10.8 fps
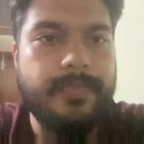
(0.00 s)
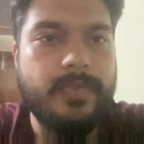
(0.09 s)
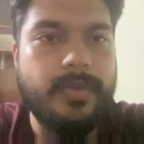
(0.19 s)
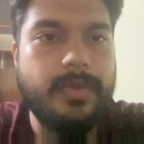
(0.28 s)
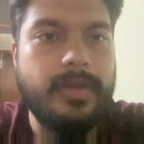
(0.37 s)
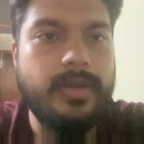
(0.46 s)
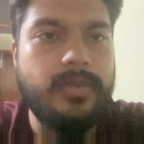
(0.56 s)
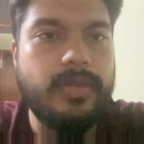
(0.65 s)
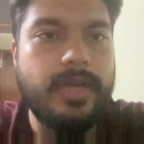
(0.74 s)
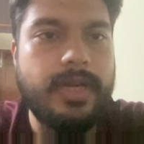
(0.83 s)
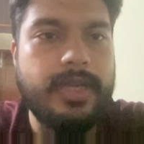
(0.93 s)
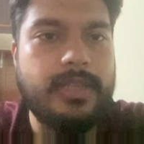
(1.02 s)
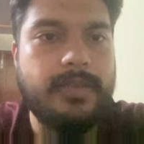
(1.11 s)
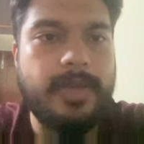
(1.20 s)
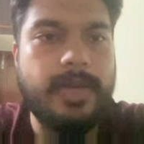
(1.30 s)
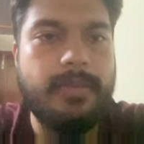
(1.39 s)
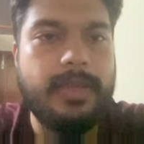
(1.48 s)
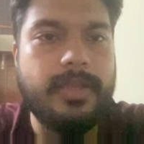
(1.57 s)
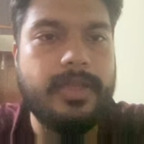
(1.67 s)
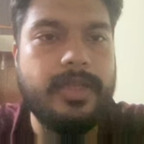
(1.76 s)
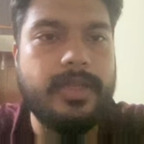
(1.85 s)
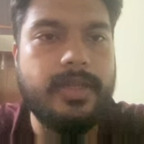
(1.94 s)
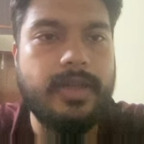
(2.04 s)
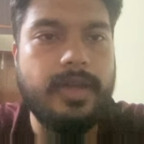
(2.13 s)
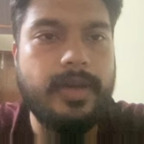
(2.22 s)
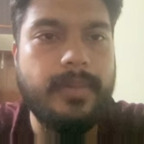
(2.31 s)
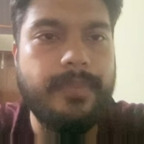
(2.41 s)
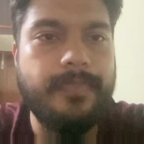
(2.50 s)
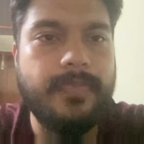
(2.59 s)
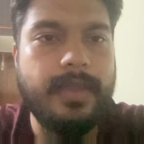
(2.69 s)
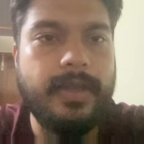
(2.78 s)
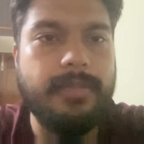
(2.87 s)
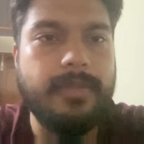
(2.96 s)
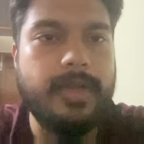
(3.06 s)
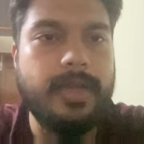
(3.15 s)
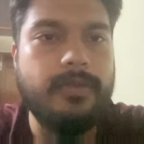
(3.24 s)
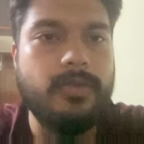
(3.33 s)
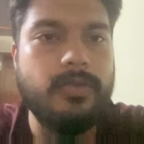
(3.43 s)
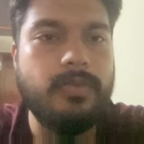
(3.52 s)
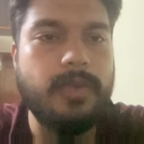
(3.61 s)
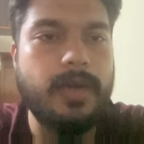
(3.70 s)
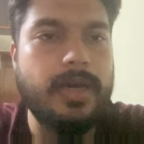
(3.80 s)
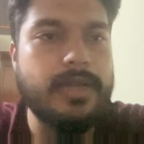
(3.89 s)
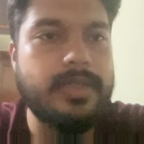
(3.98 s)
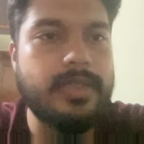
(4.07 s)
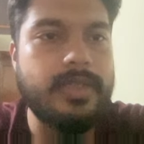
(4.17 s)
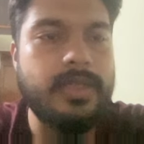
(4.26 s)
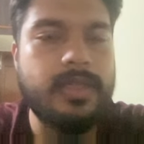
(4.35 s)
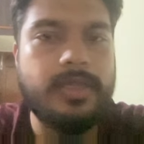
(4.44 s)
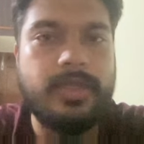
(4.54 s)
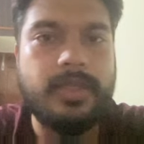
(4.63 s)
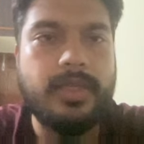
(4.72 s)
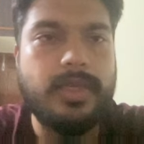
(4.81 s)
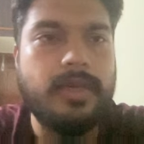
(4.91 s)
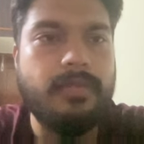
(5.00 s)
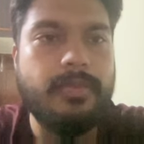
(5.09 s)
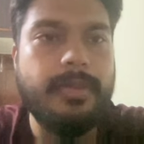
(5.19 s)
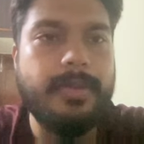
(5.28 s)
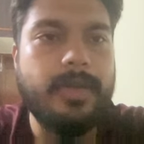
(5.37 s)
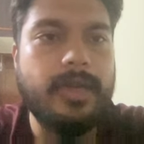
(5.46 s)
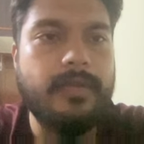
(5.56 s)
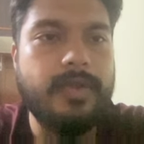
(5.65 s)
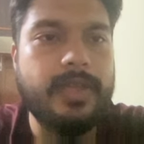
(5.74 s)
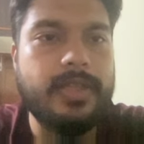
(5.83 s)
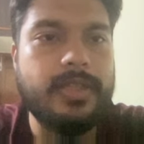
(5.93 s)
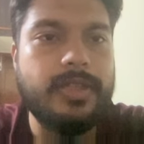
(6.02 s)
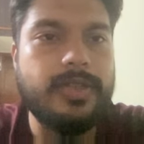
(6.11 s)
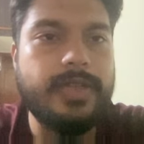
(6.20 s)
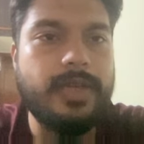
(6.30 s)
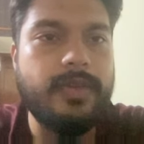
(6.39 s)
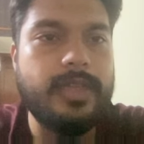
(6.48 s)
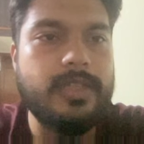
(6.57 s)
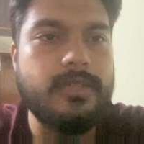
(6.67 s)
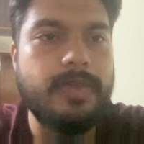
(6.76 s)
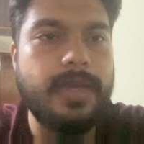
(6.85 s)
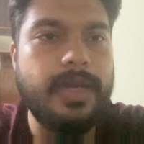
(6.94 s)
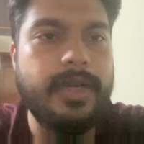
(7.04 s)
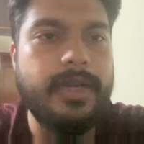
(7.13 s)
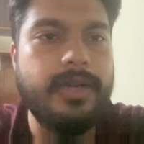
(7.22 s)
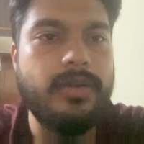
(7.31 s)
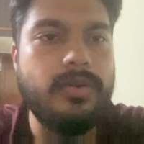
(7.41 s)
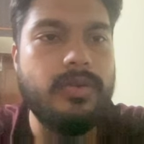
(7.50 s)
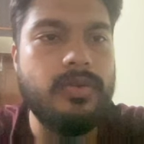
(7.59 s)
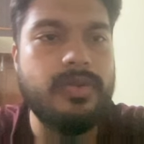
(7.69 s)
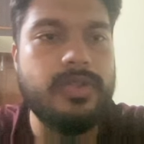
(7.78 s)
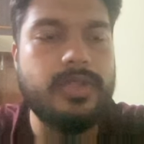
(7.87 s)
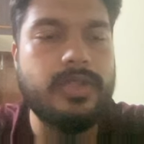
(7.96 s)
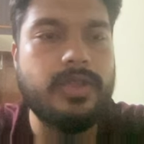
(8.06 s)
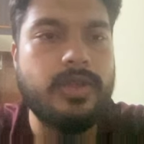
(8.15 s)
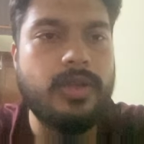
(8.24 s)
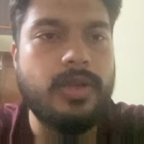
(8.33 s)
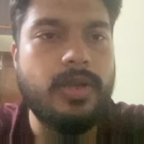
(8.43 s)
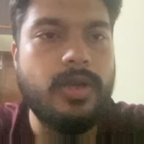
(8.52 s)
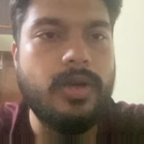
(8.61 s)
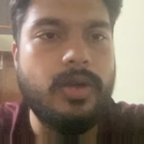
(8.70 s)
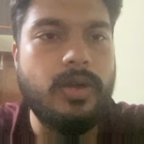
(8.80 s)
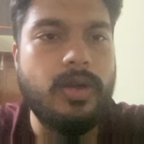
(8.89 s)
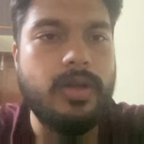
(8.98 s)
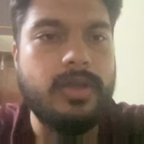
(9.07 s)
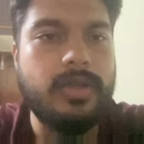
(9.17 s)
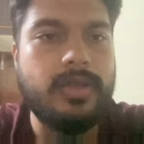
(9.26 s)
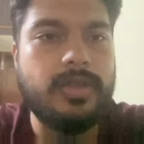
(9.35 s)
So I'm gonna do that expand method here, and I'm gonna have to pass it. Maybe I'm gonna have to iterate over expanded nodes dot